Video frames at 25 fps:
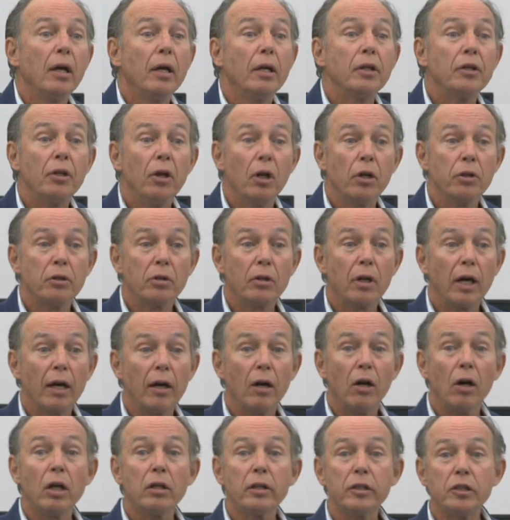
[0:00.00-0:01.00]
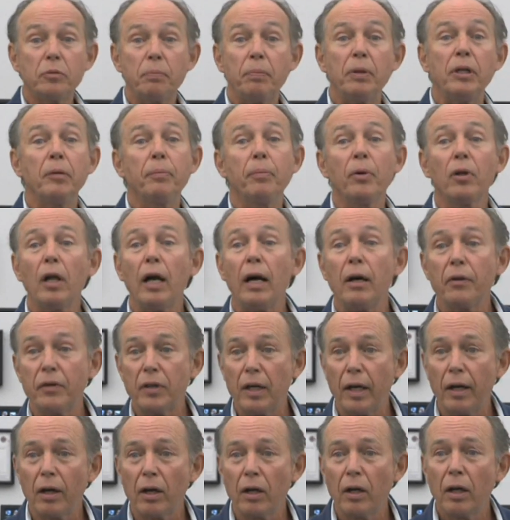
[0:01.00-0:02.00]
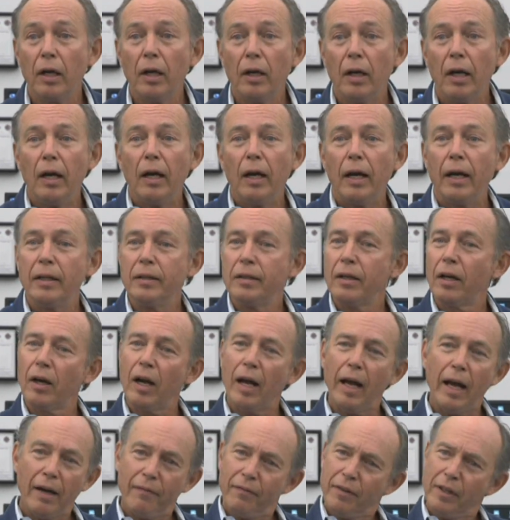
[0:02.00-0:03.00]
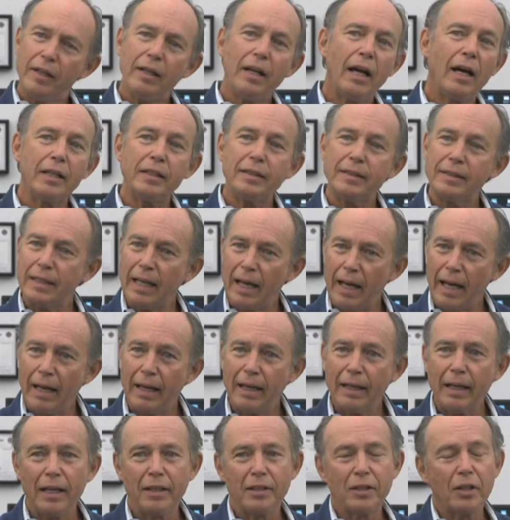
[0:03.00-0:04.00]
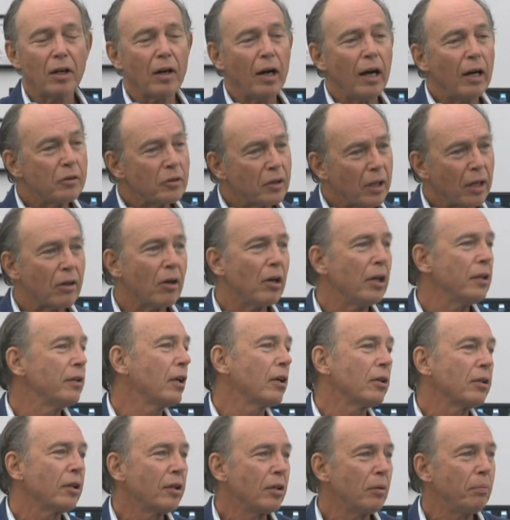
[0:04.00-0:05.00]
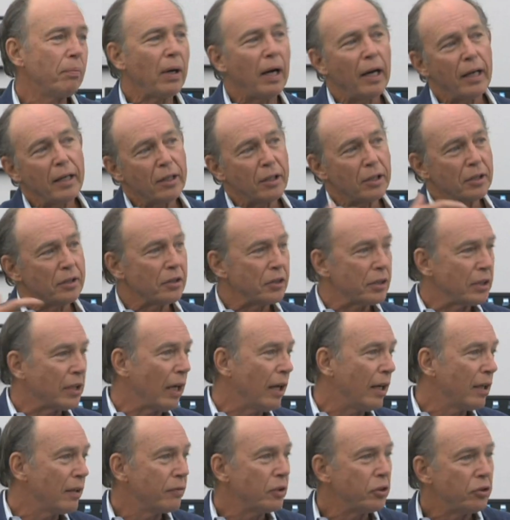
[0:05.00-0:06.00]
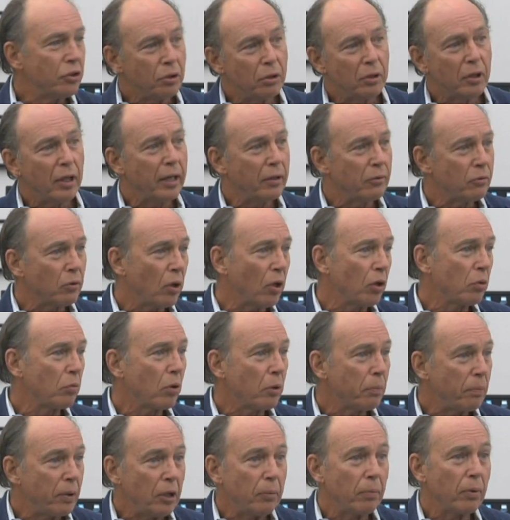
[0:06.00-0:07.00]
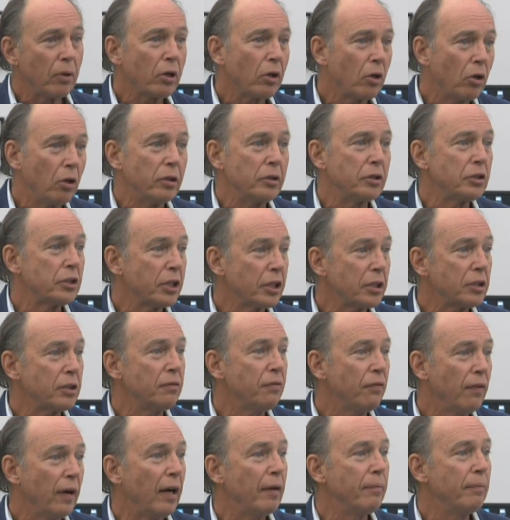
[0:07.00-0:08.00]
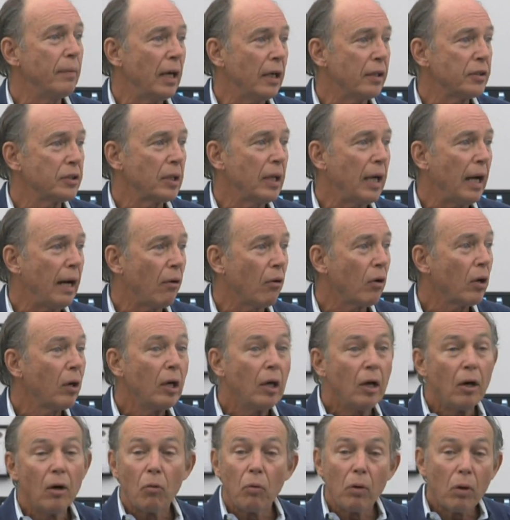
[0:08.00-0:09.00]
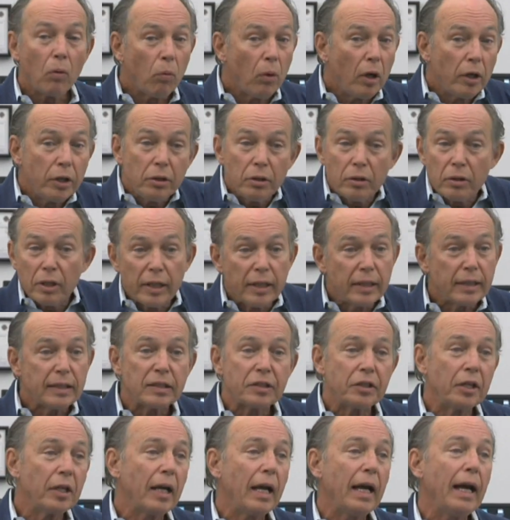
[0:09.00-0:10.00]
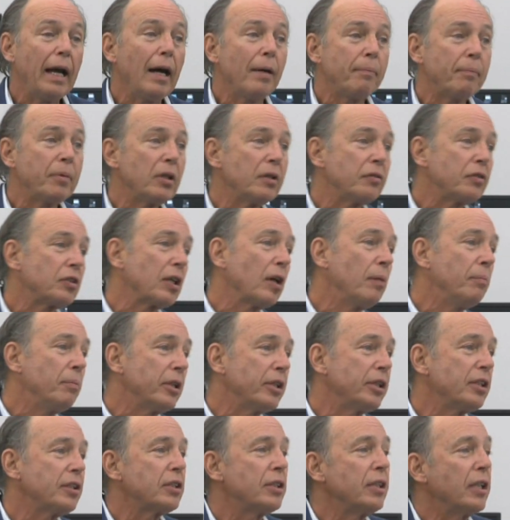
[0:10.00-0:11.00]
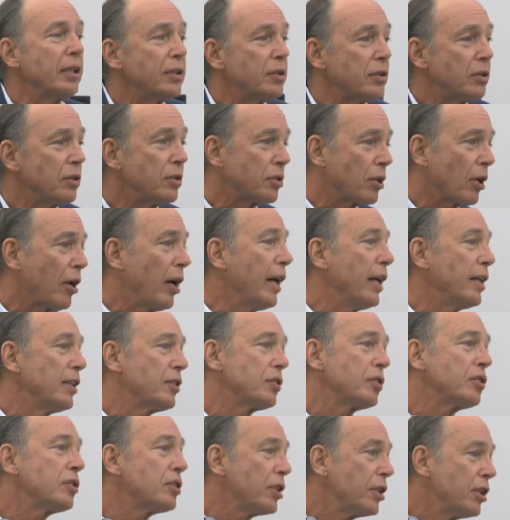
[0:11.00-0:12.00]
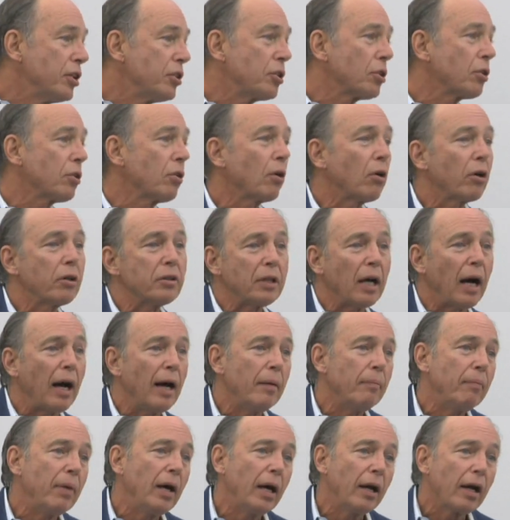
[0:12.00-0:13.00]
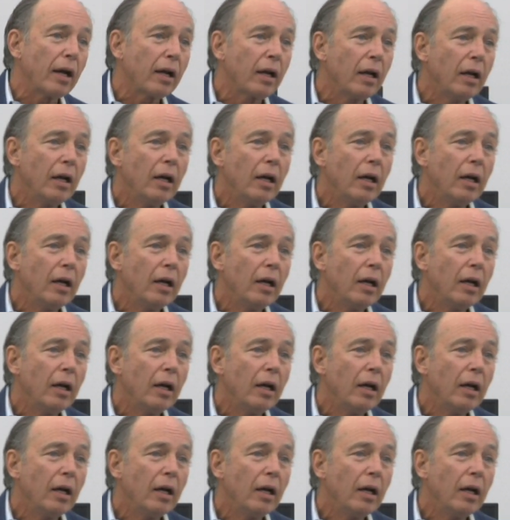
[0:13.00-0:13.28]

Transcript: You know, you got all these people out there and they're having a nice day and they're out there on their little bike on the side of a two lane road where people are going 65 miles an hour. Well, what do you think is going to happen if somebody sneezes or has a seizure or a diabetic